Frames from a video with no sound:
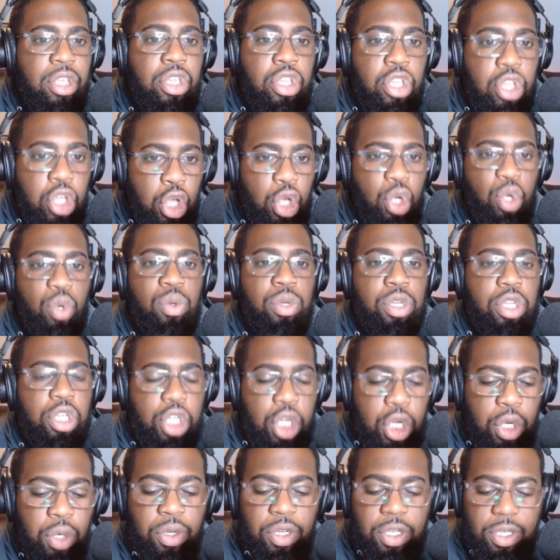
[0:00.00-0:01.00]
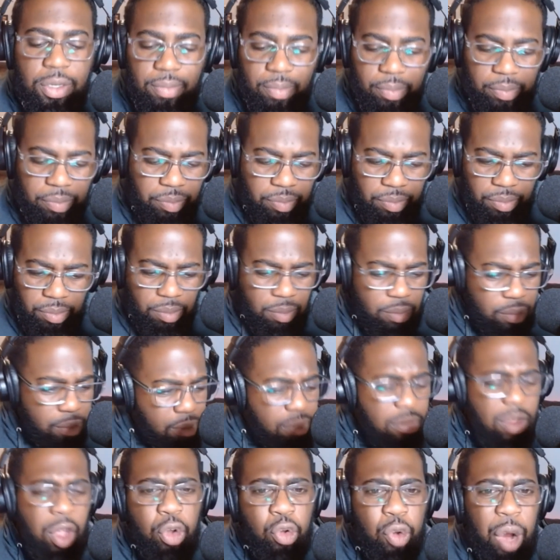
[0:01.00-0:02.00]
you choose.
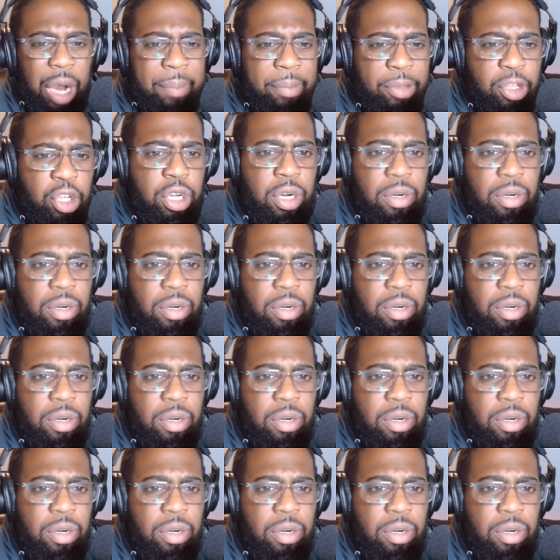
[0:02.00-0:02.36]
Greg